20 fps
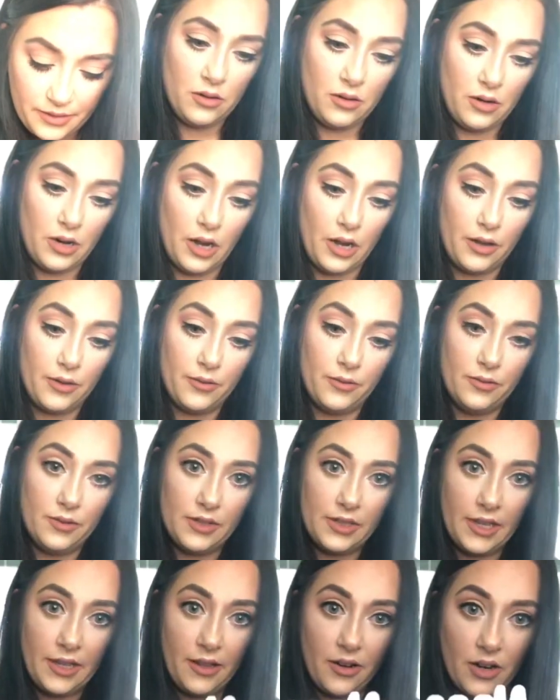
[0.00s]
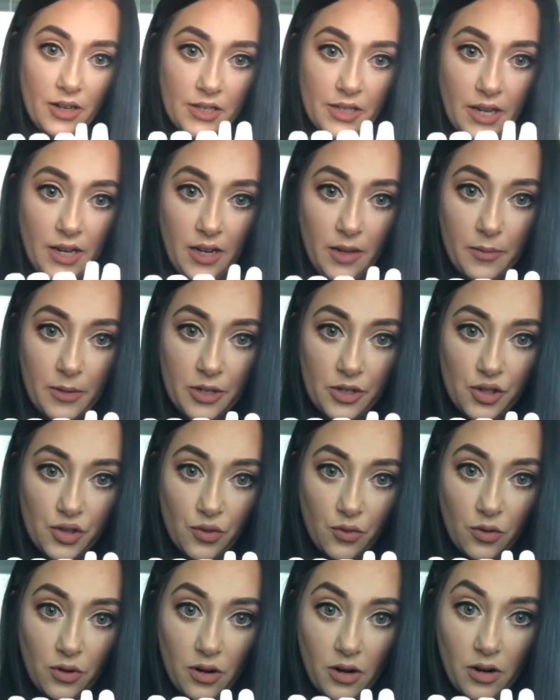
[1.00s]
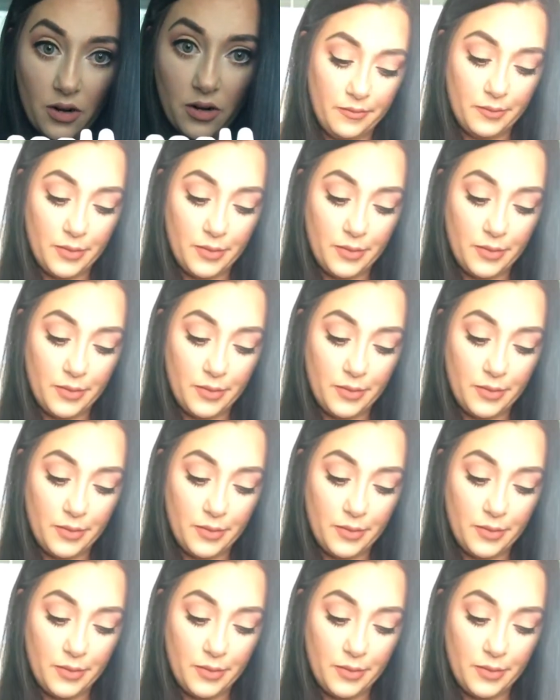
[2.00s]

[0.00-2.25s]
No, see they're a teeny bit shorter.